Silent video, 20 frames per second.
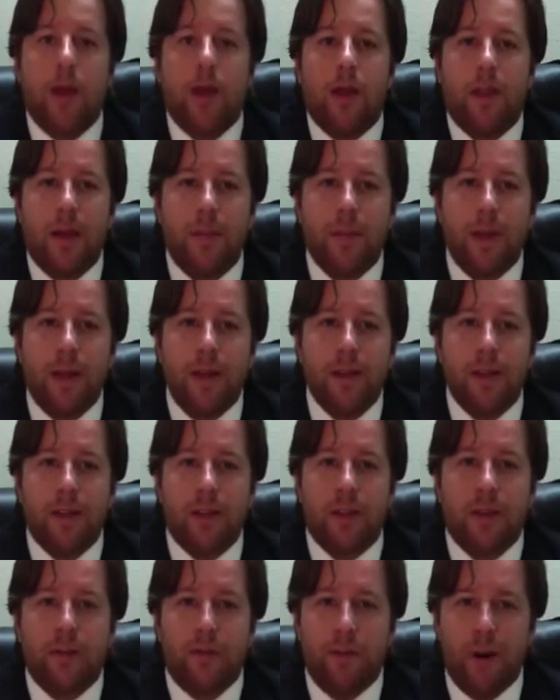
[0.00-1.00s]
That means that
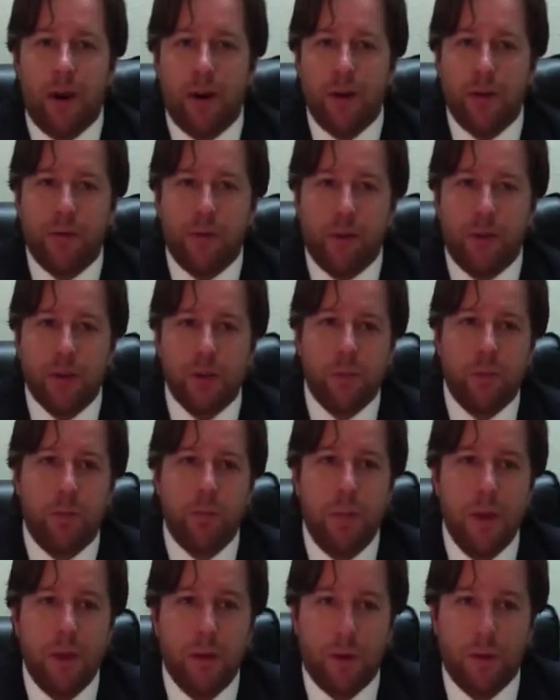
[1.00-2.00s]
the very first
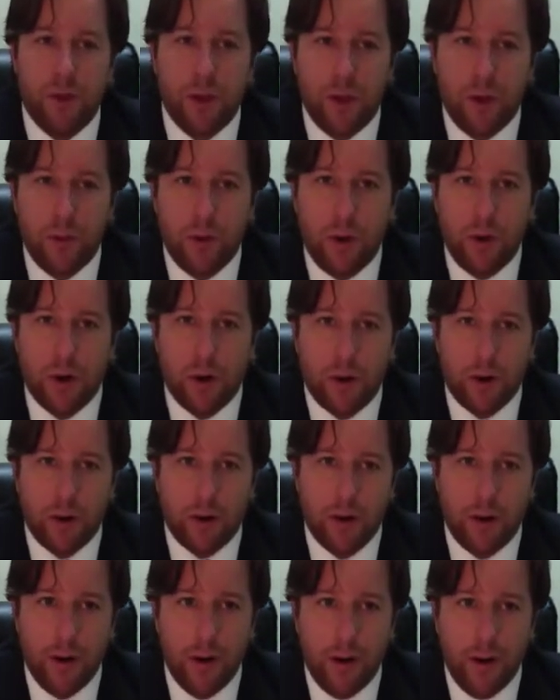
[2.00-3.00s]
bill that you
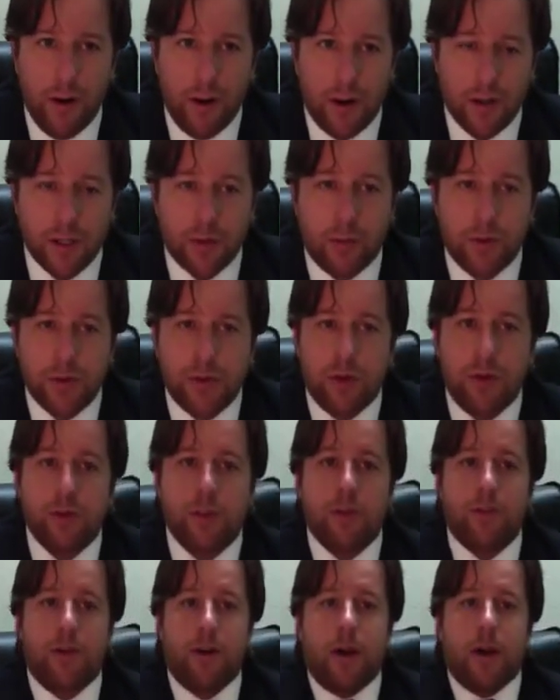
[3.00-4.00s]
incur as a result
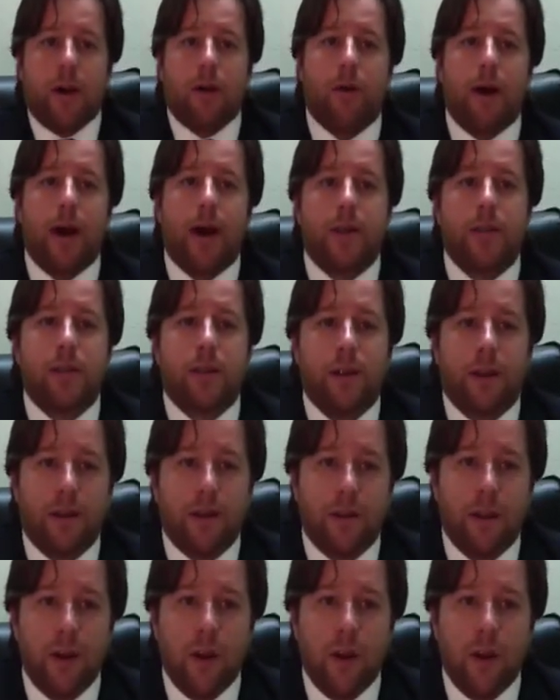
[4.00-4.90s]
of an auto accident,